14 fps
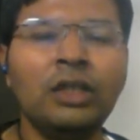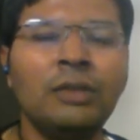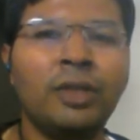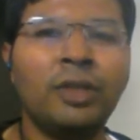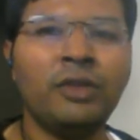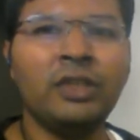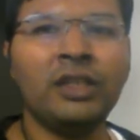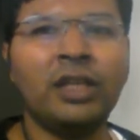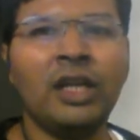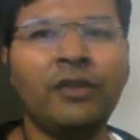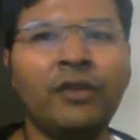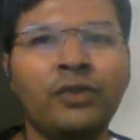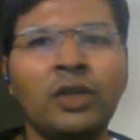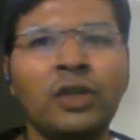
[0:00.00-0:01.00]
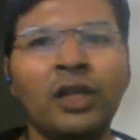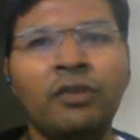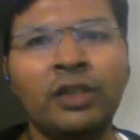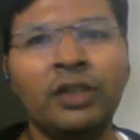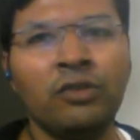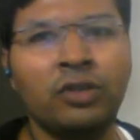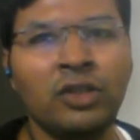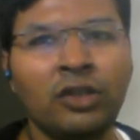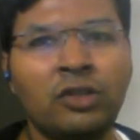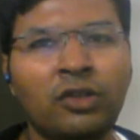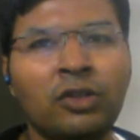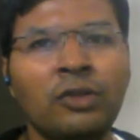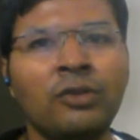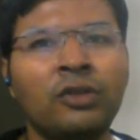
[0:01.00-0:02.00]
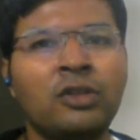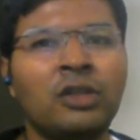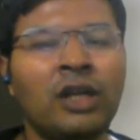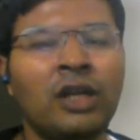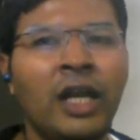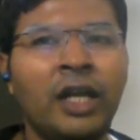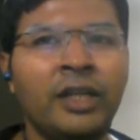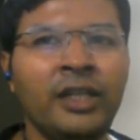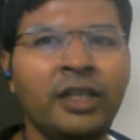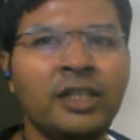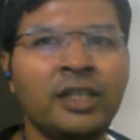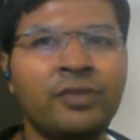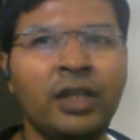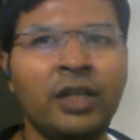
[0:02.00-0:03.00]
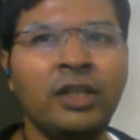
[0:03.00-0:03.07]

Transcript: But with GraphQL, without the ID as well,